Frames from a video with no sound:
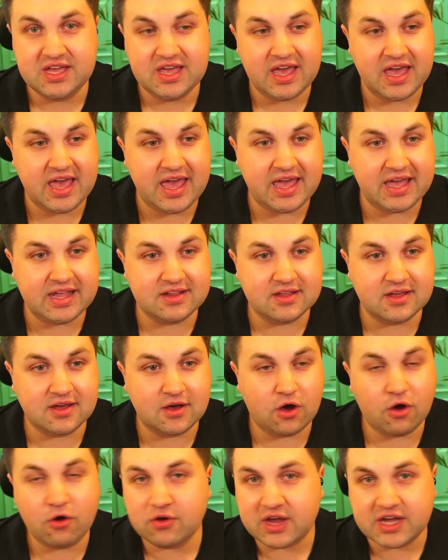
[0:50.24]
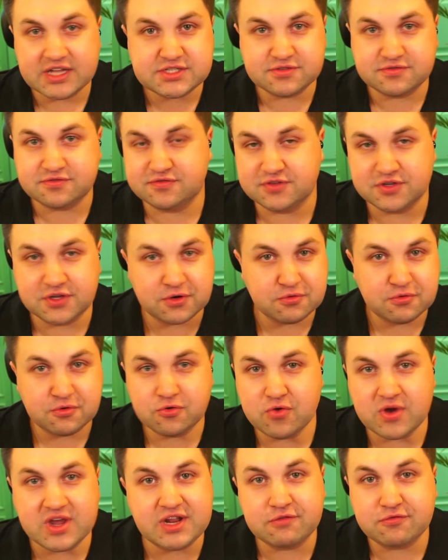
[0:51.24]
and all kinds of
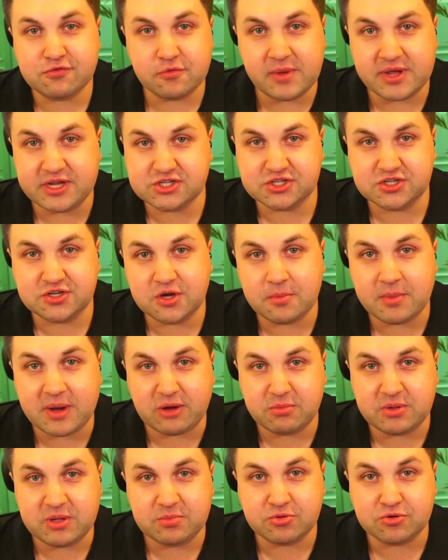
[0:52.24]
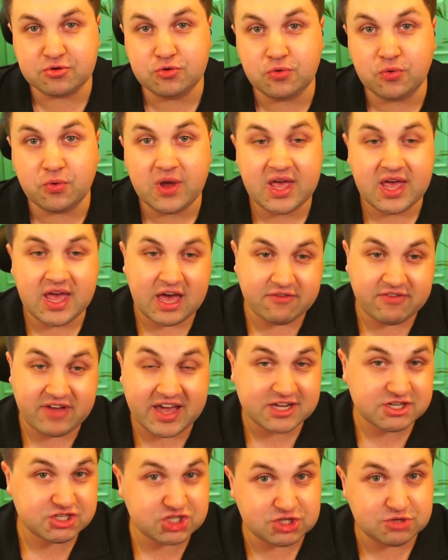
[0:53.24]
great information about people who have
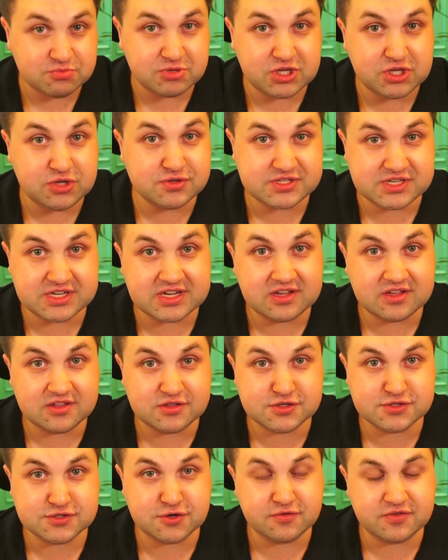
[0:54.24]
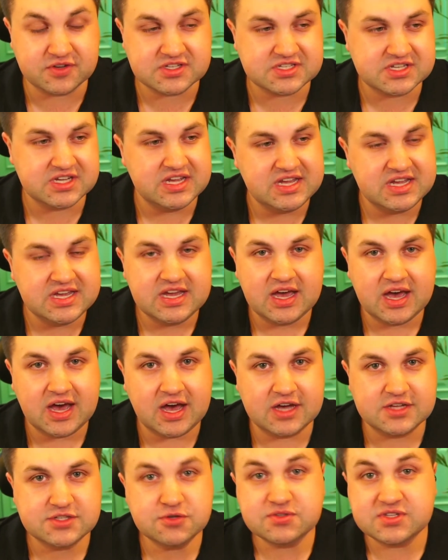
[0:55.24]
actually been using the service.
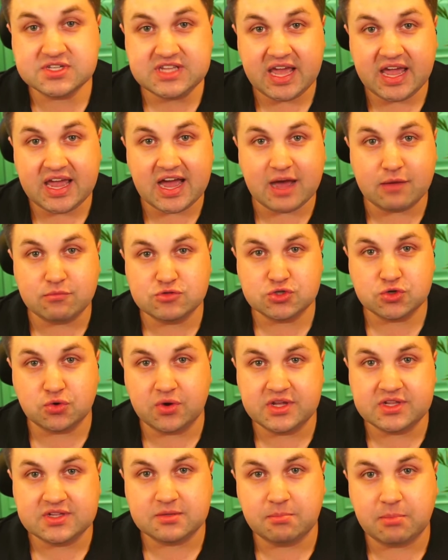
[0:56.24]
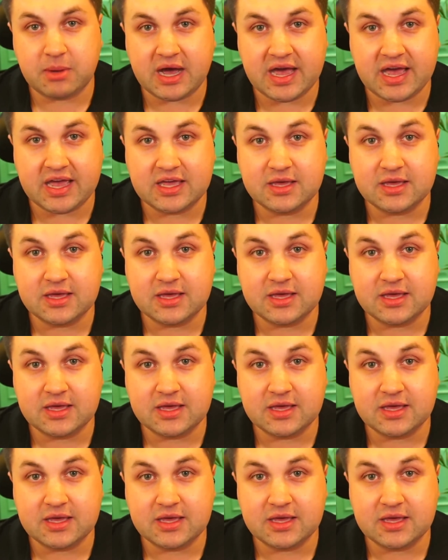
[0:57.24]
So today I'm joined by